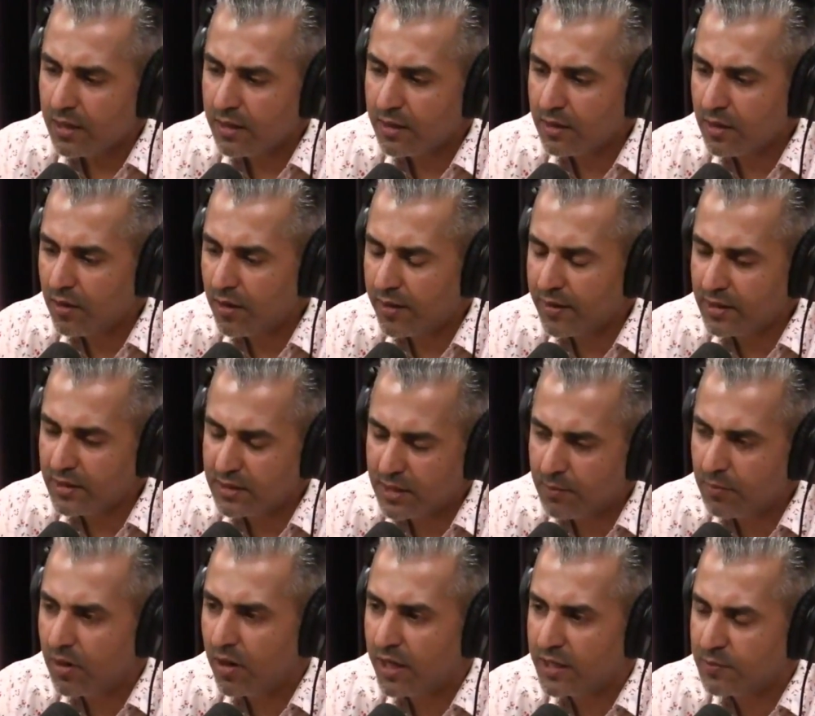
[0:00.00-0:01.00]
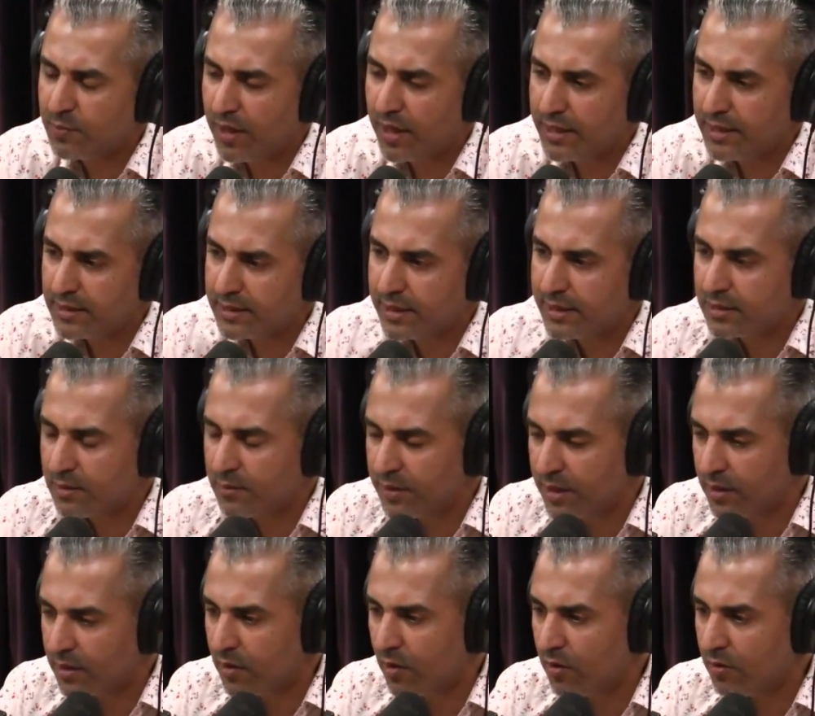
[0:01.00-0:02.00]
you know, I think symbolized by his testimony
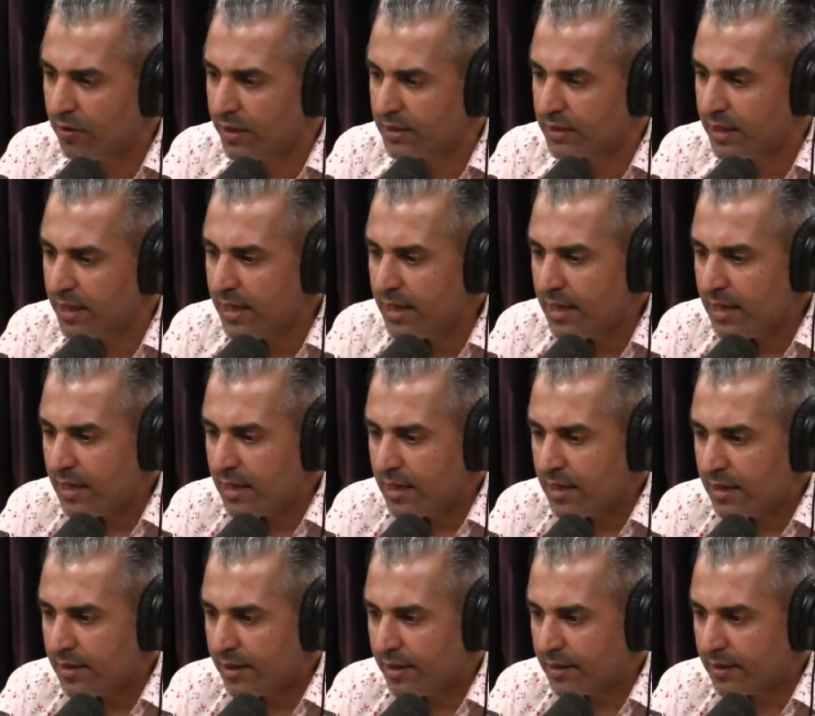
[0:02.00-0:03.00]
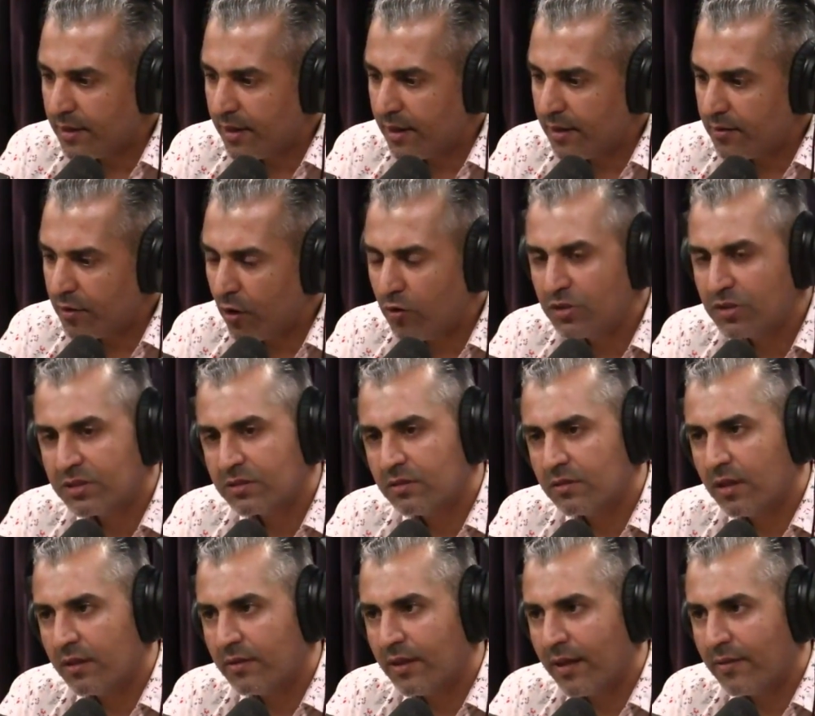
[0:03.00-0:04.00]
at Congress, that uh, those
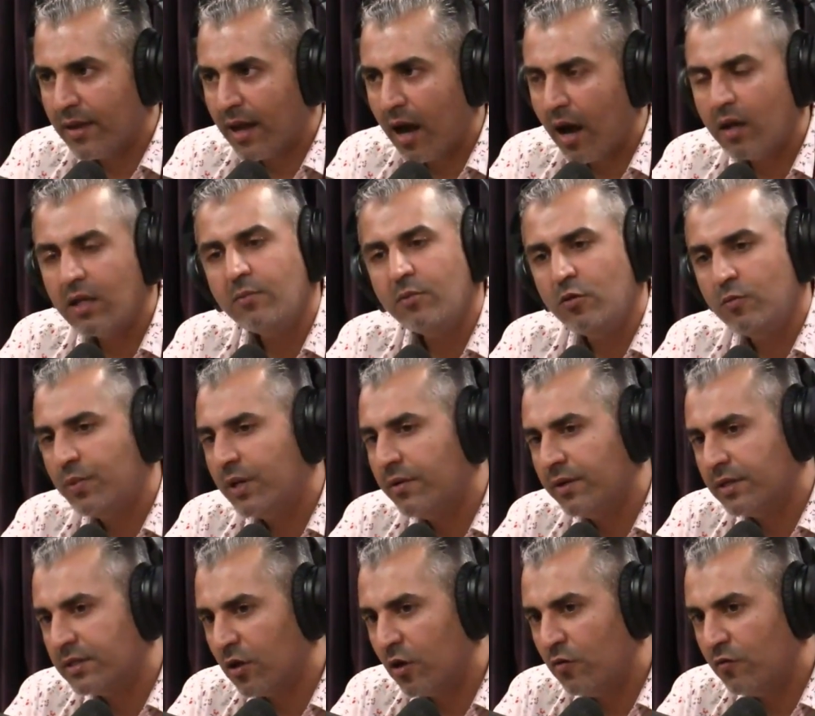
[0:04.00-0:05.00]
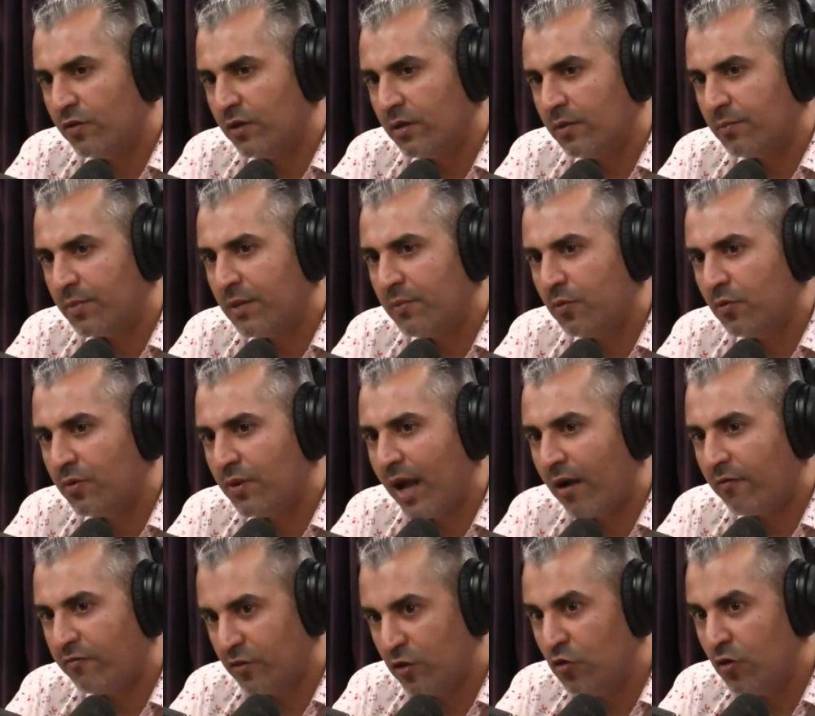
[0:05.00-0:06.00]
that, that, that honeymoon period is over. People
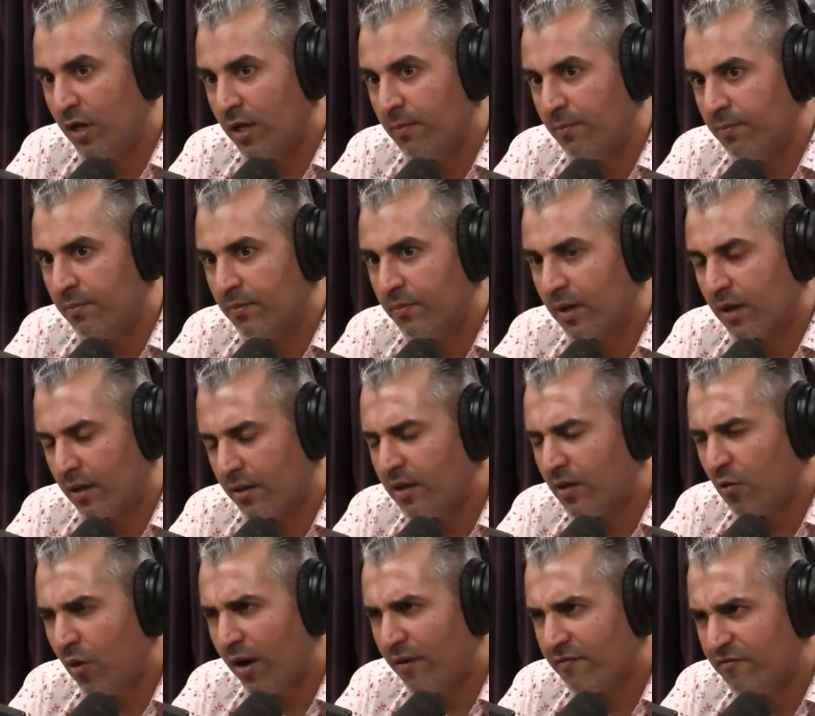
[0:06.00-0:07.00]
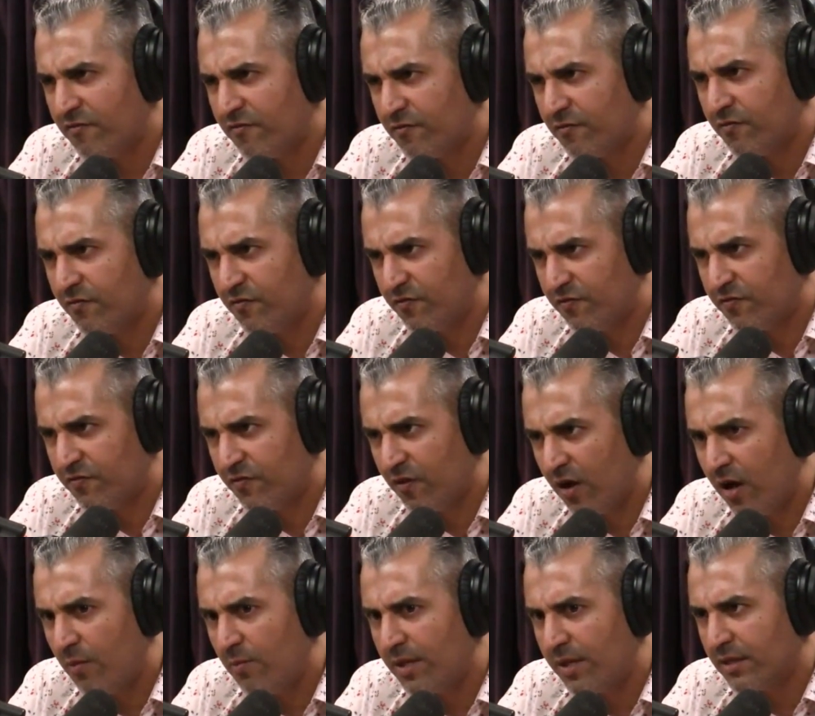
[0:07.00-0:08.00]
now view him, I think, quite
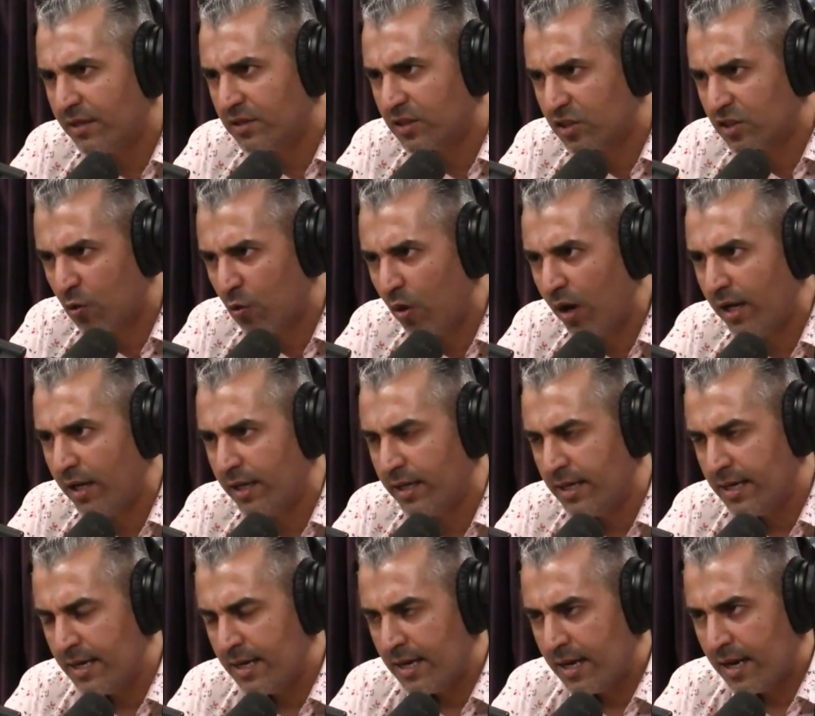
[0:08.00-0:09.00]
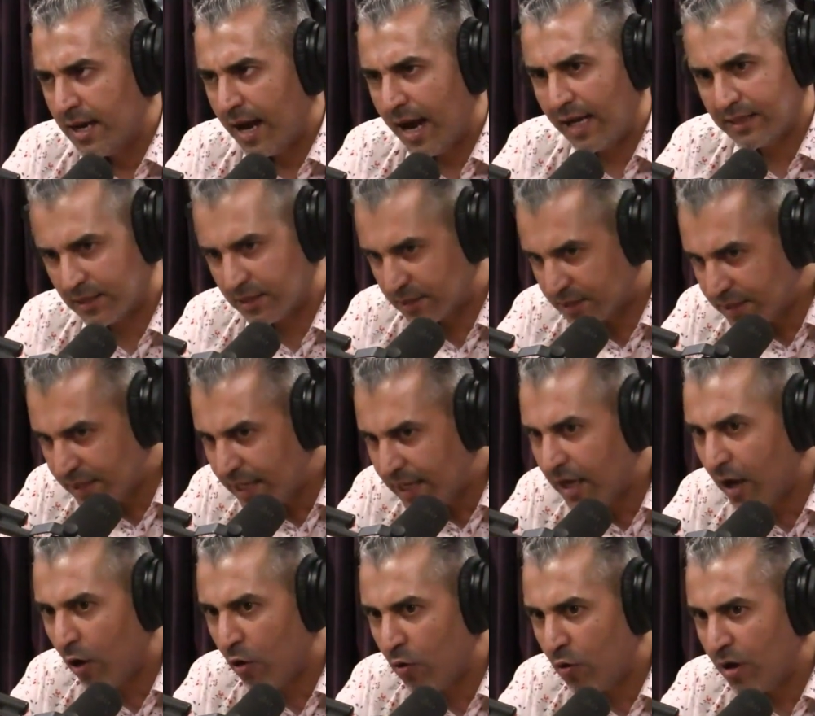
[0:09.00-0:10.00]
firmly and squarely as a
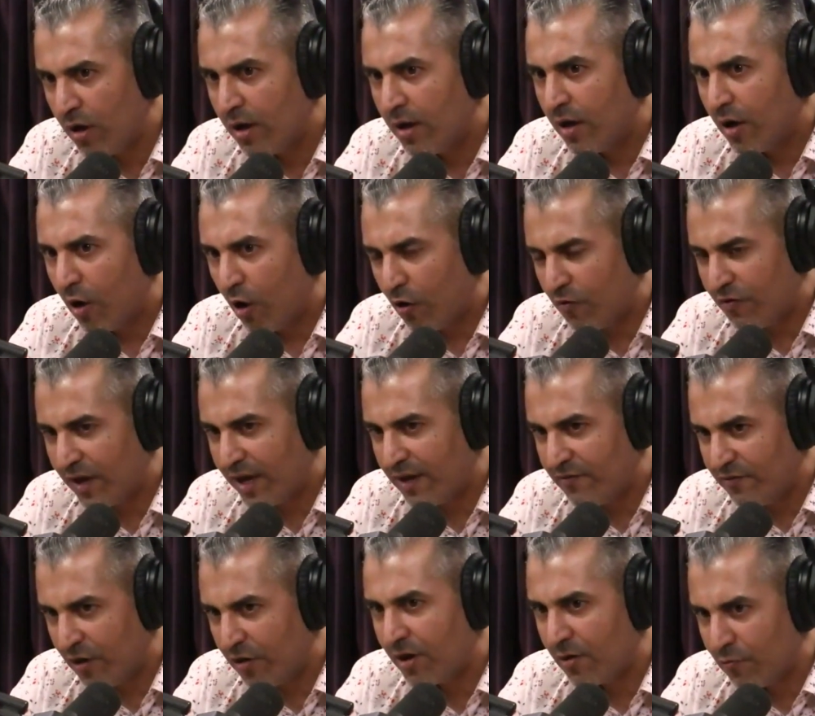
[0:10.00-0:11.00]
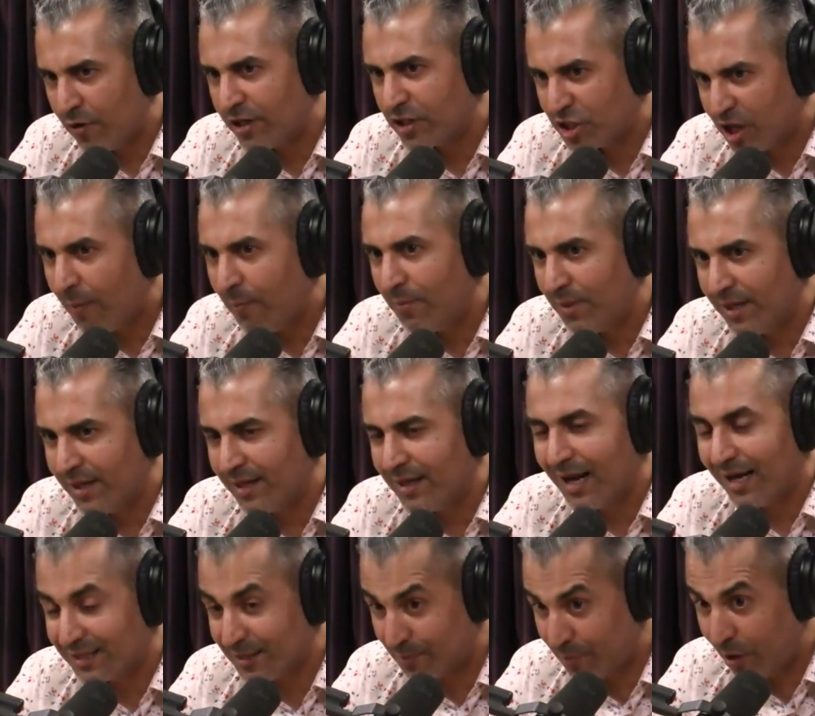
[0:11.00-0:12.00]
CEO of a very rich company,
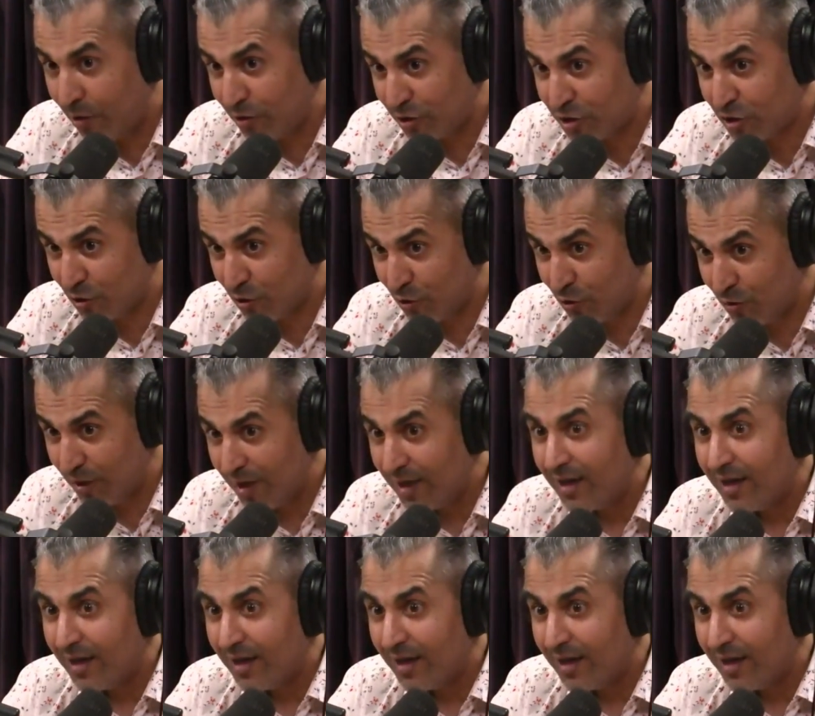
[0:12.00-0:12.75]
as yes. opposed to